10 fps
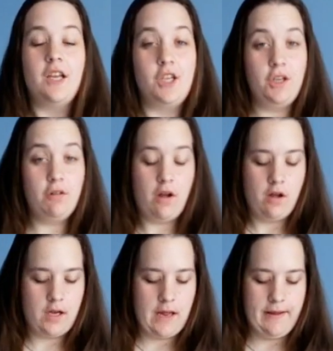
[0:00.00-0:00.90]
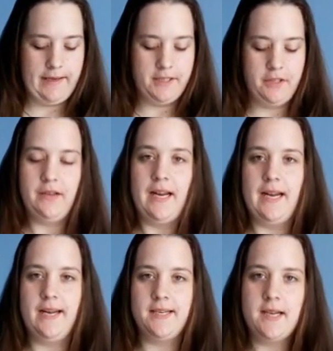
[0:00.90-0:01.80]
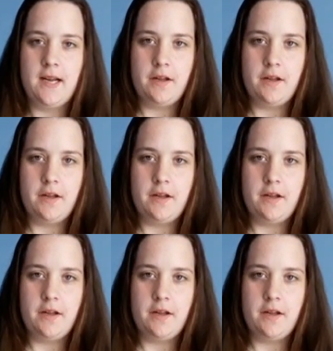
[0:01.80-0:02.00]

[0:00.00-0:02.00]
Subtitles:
You are going to need